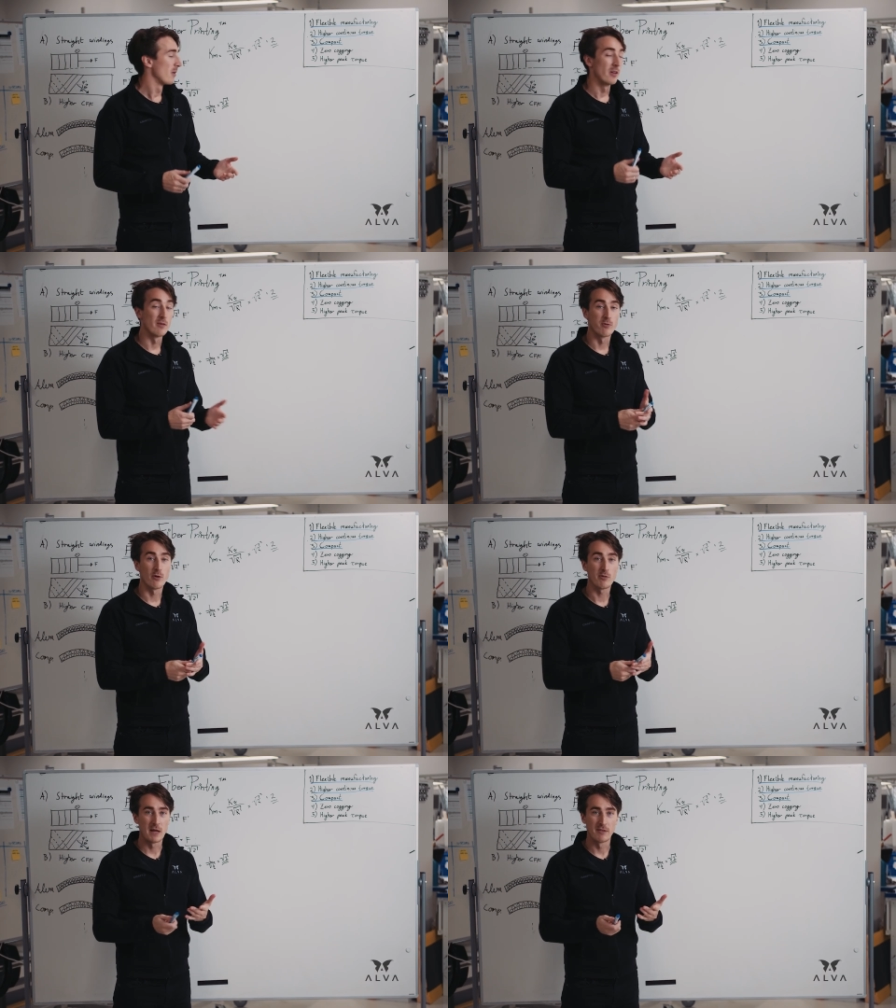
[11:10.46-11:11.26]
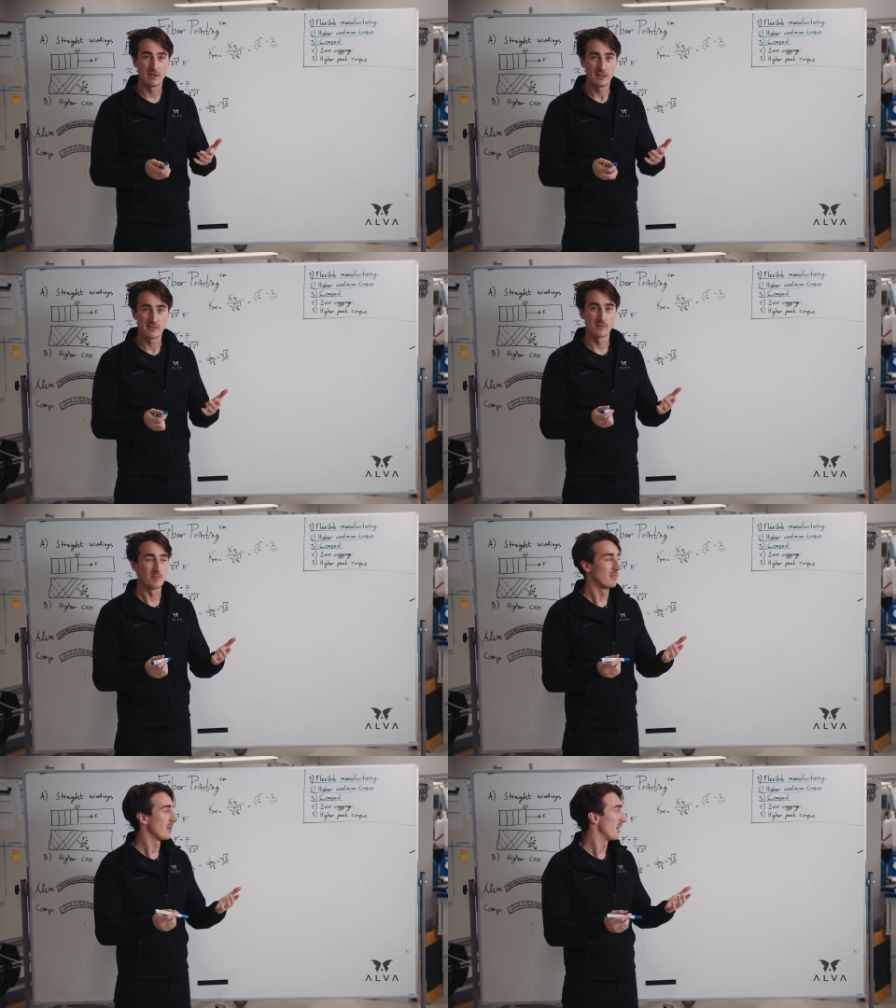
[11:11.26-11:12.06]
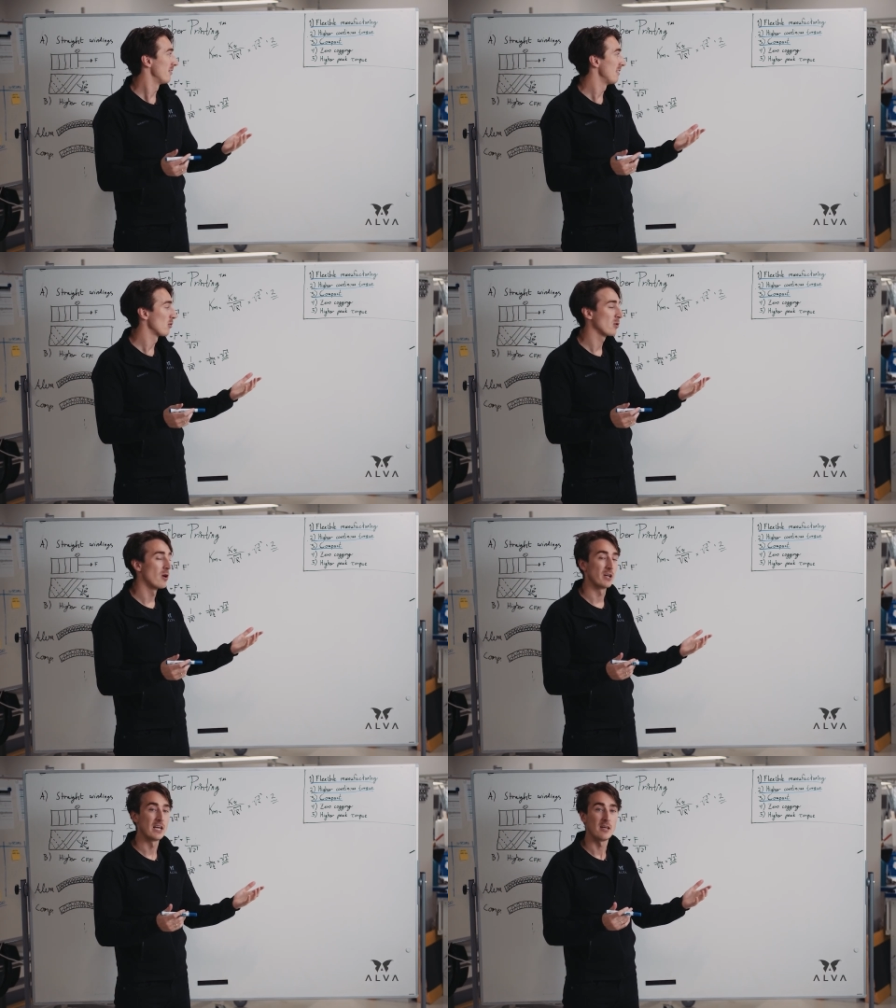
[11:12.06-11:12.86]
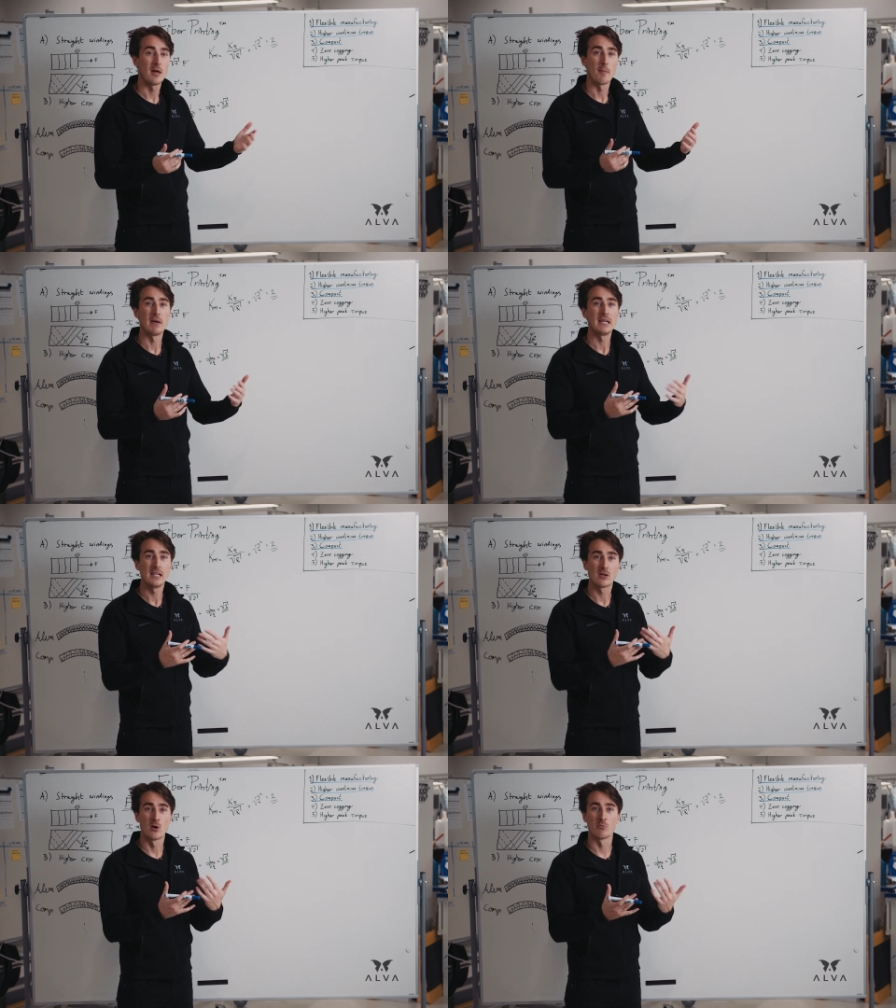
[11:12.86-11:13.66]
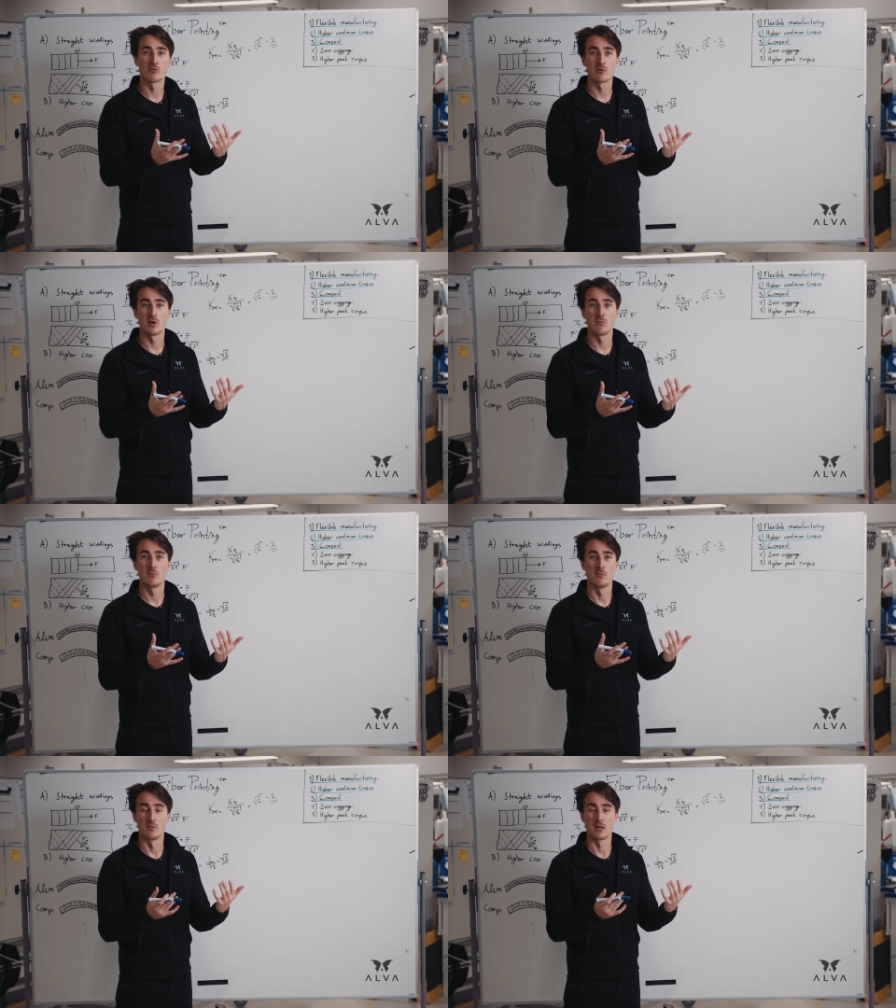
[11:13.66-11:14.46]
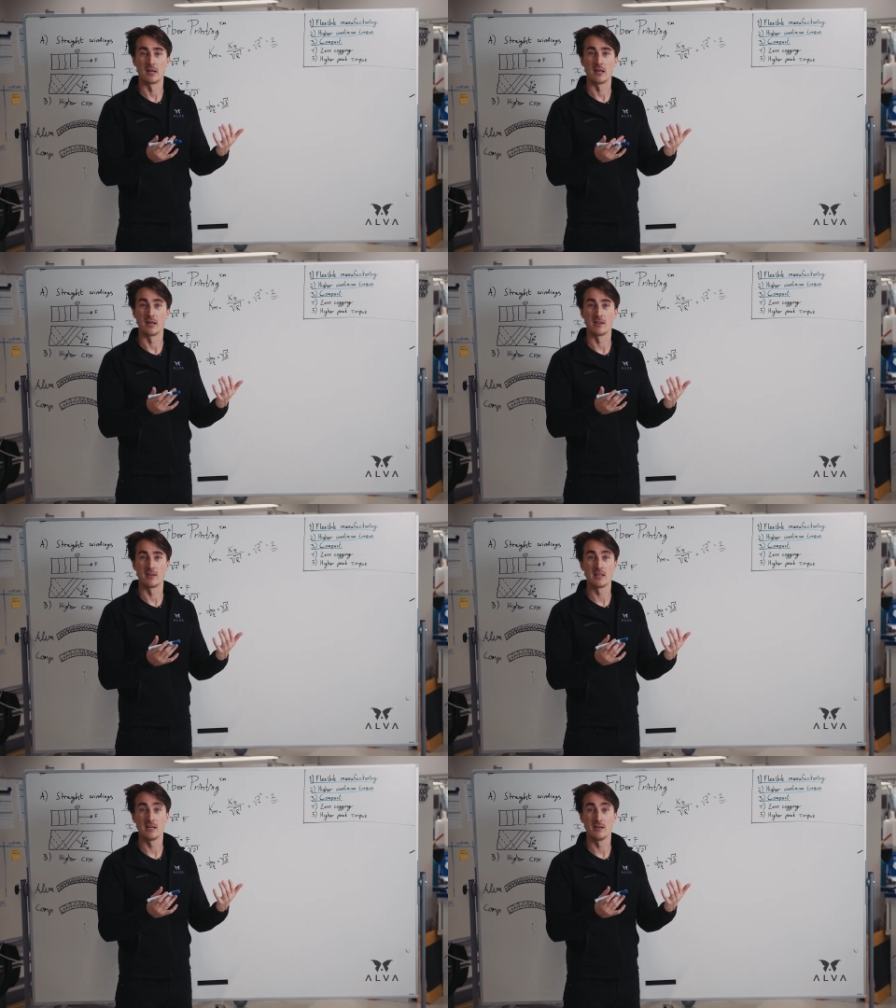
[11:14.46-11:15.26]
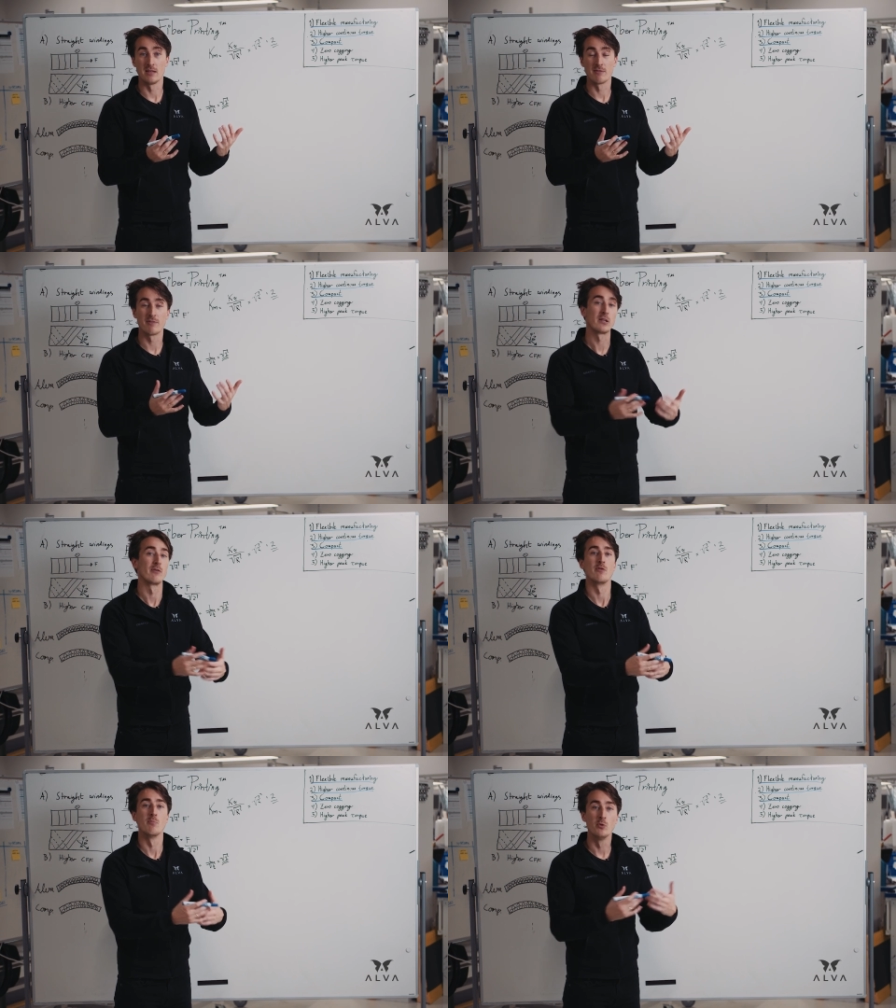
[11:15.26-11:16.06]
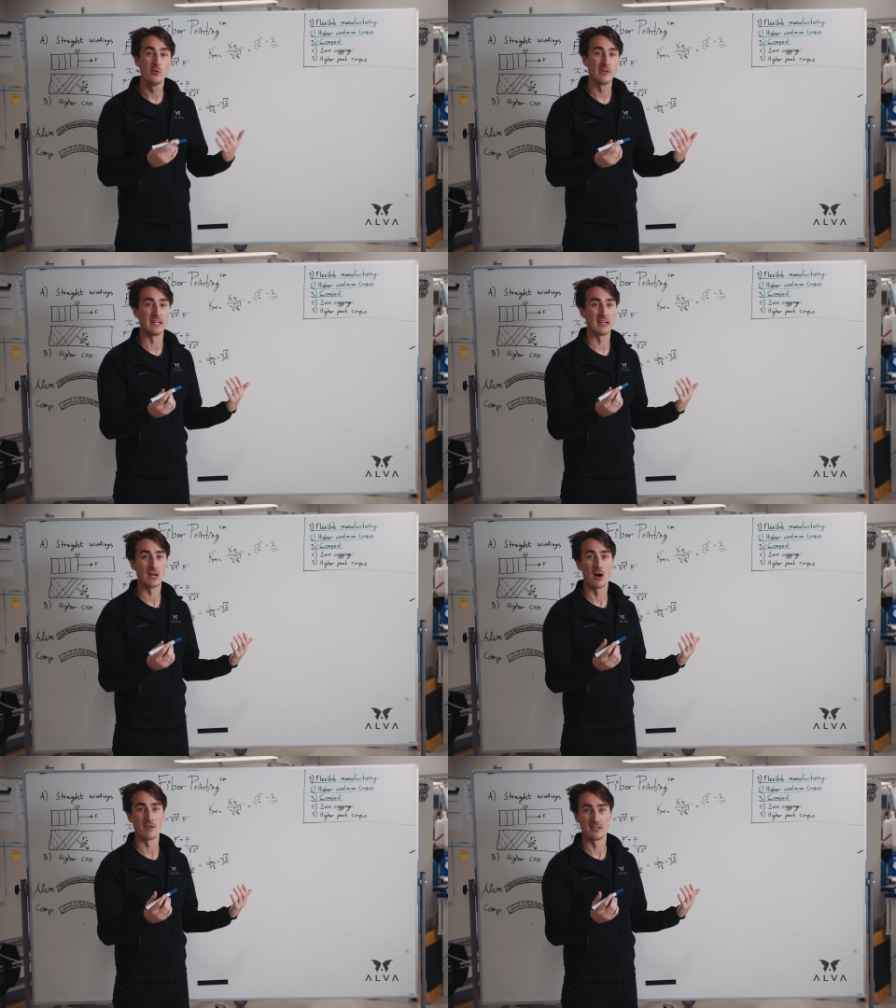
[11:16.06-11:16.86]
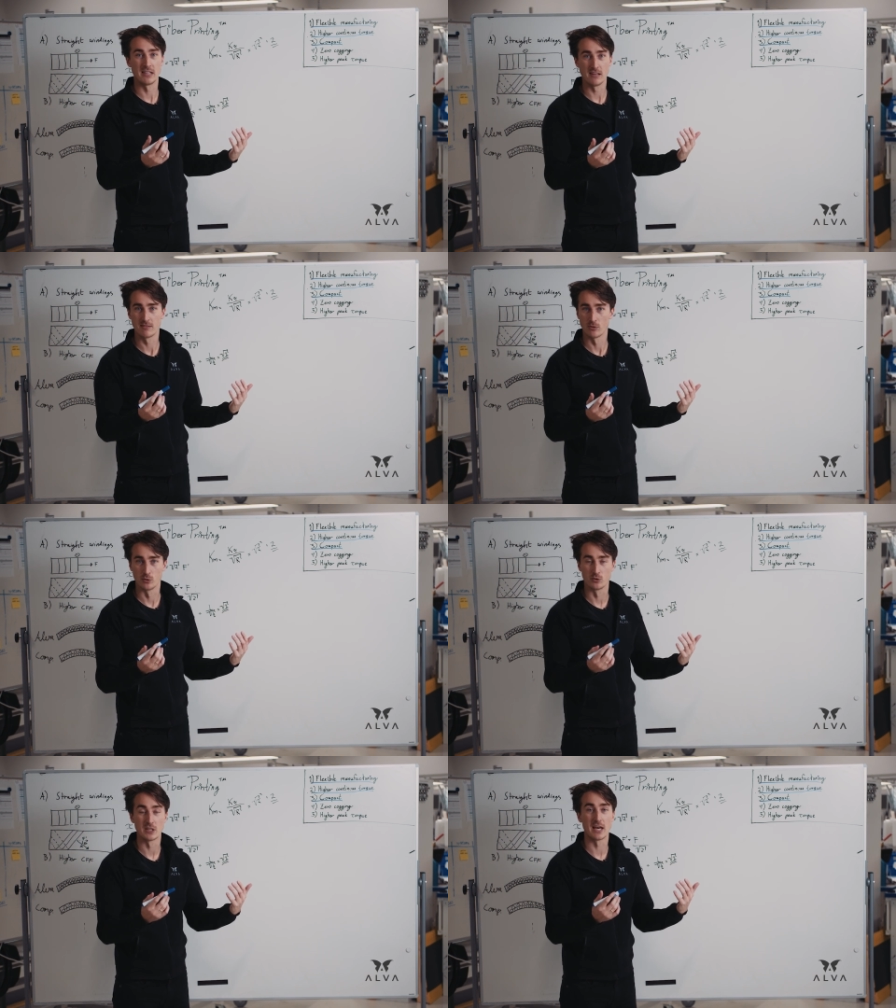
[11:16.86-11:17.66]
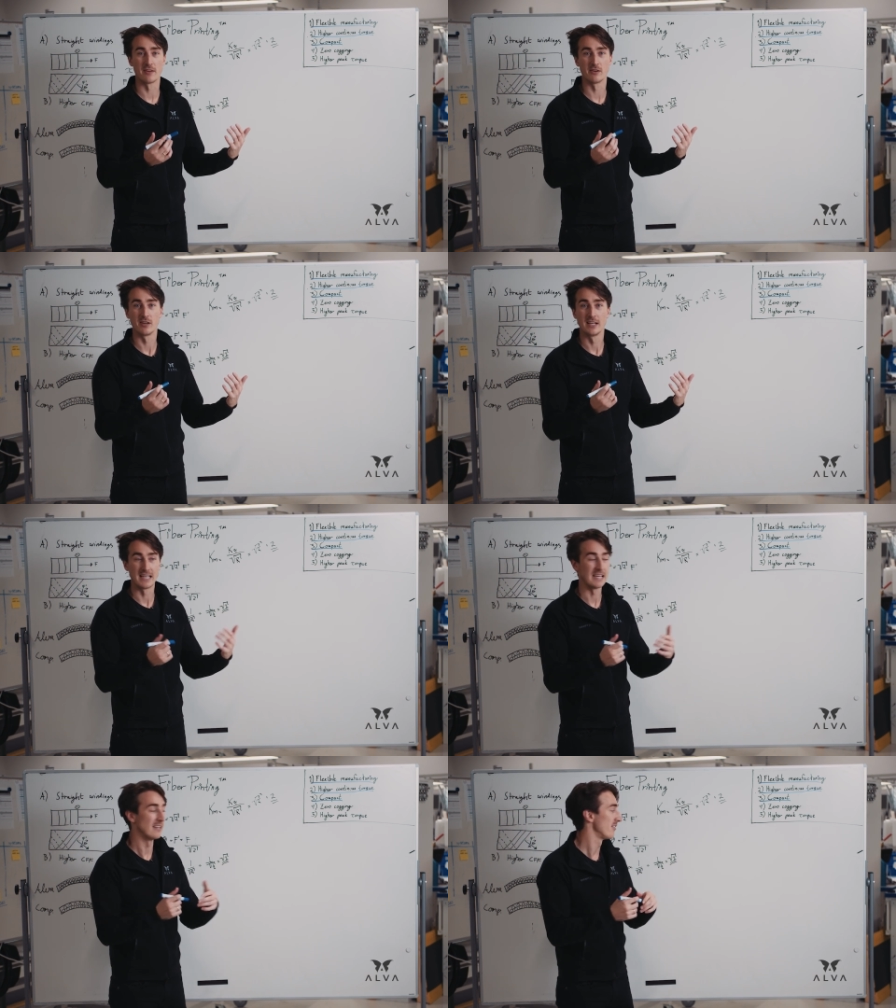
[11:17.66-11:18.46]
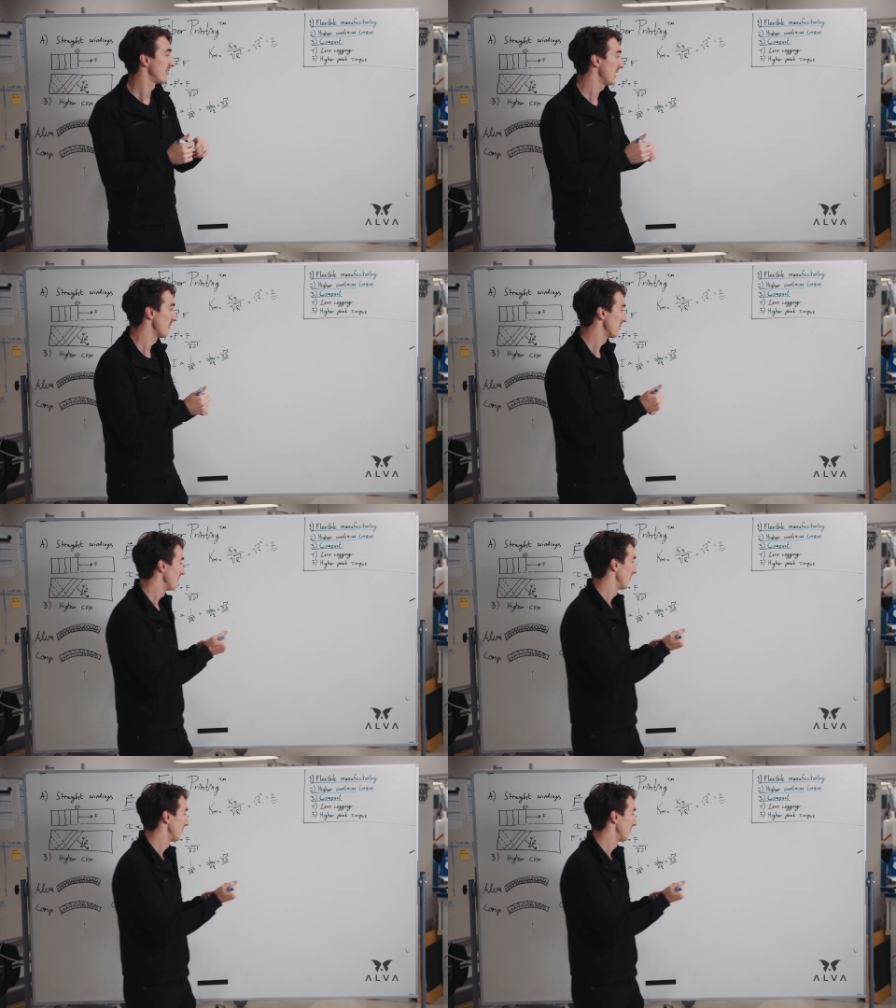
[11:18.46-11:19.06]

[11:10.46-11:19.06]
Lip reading: The fourth benefit, zero cogging, mainly comes from the effect of removing the iron teeth altogether in the stator.